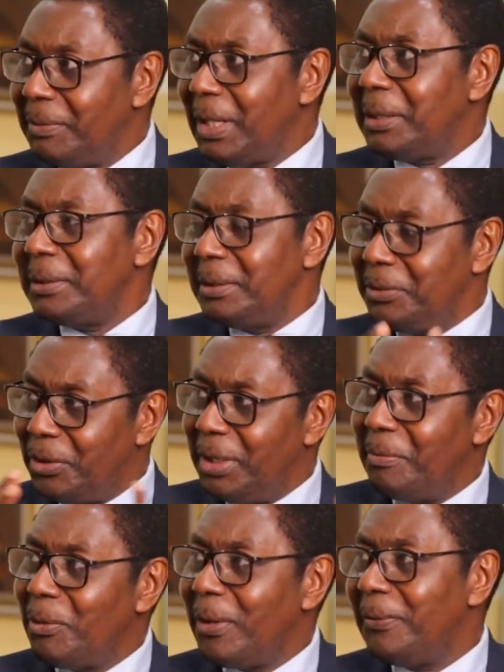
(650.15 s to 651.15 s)
that
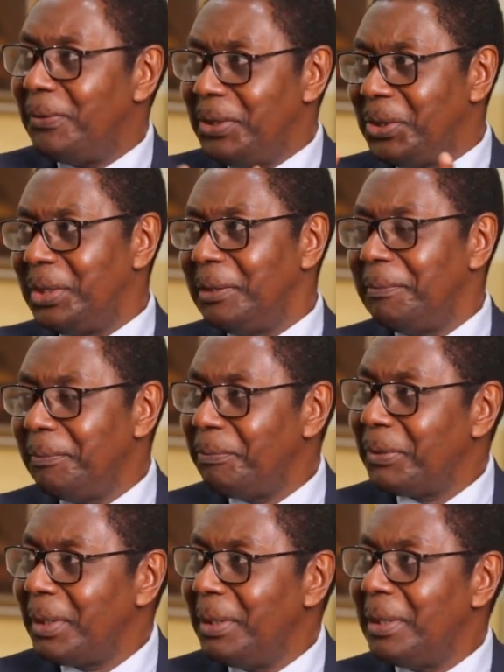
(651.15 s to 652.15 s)
dream or vision,
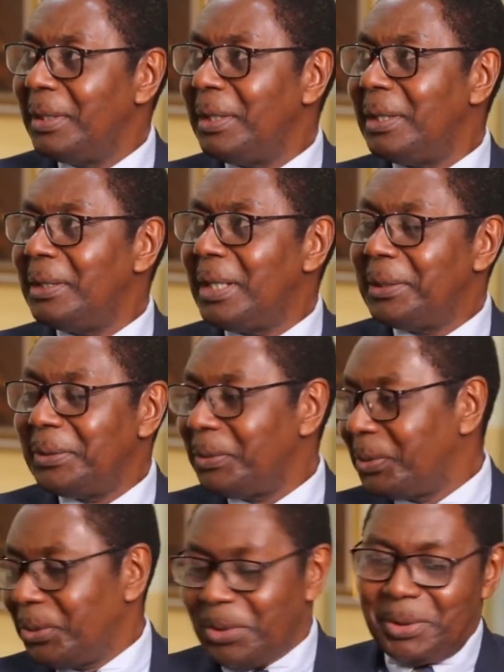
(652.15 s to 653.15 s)
I
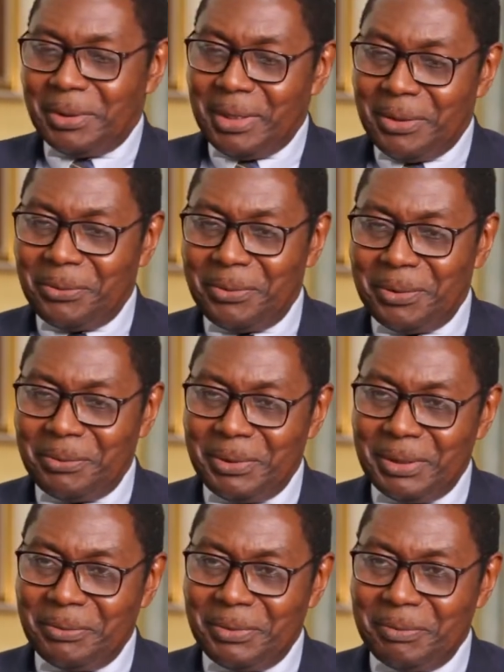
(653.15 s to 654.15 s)
saw
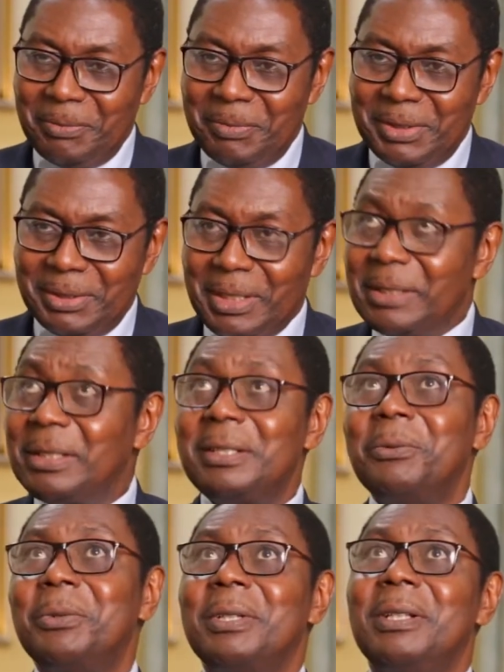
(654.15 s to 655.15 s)
that
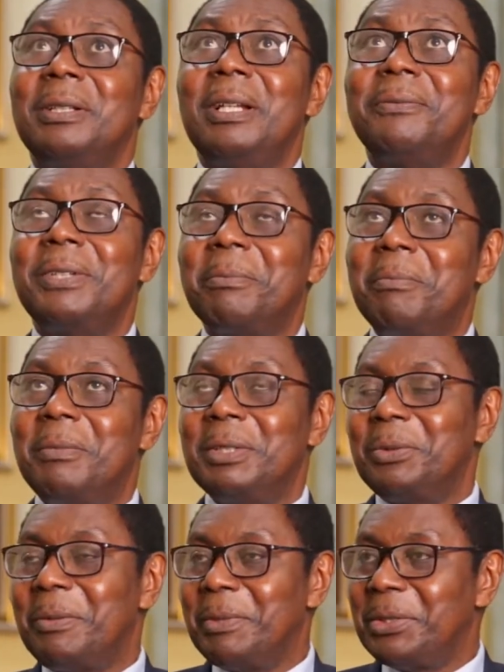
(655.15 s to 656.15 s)
suddenly we left the
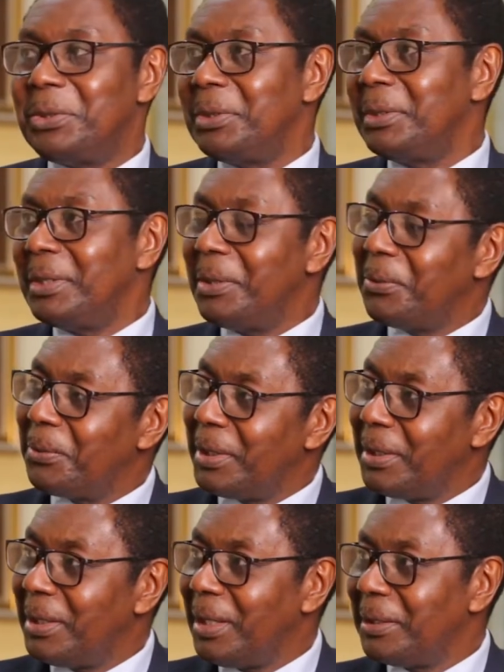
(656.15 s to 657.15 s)
dormitory and
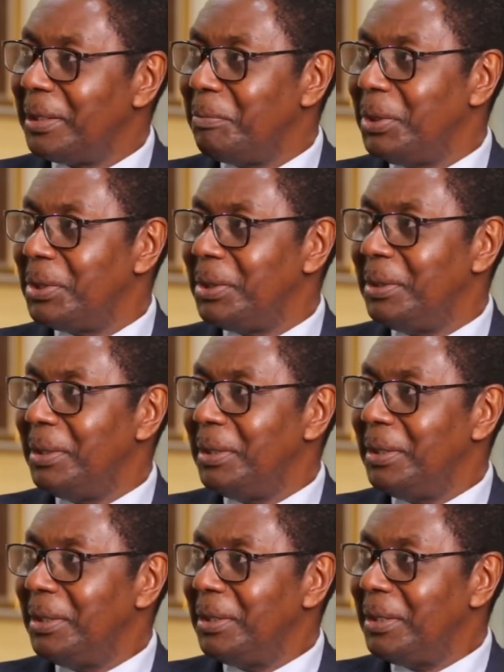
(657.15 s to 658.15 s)
were at the beach,
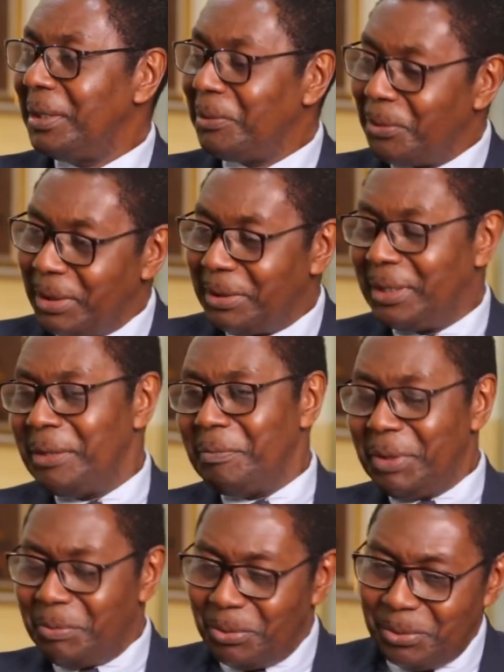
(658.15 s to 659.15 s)
and we're seeing
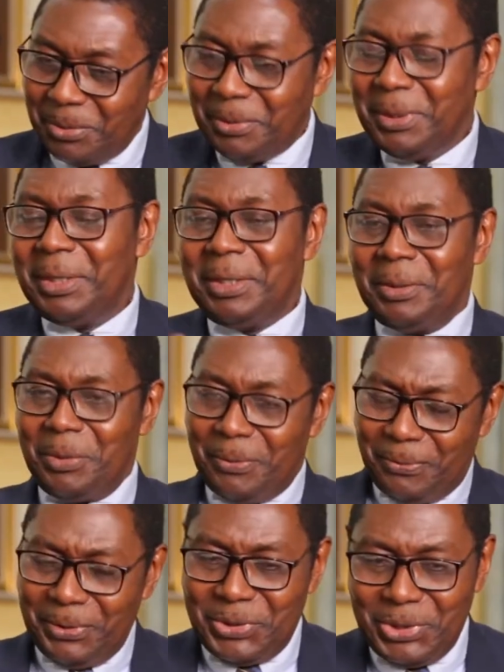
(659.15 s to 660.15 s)
people,
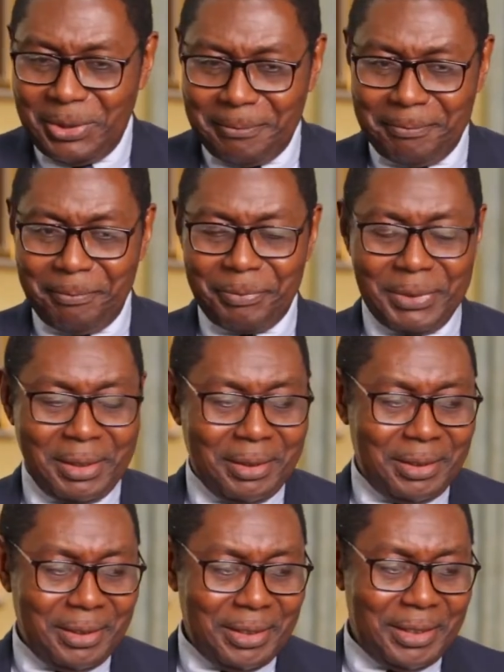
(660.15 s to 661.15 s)
fishing.
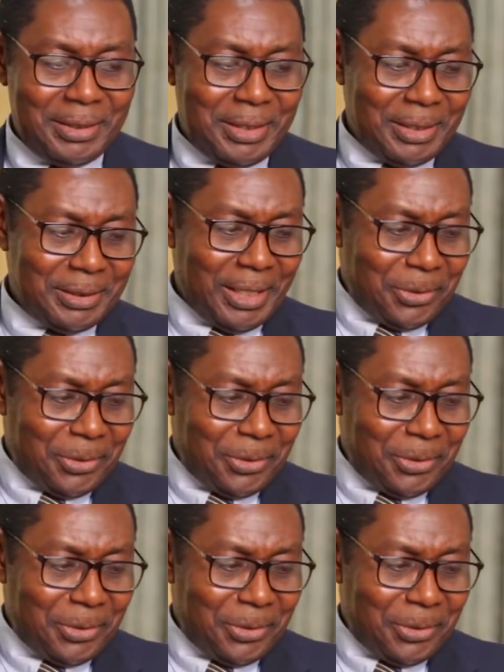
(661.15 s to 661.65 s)
And then I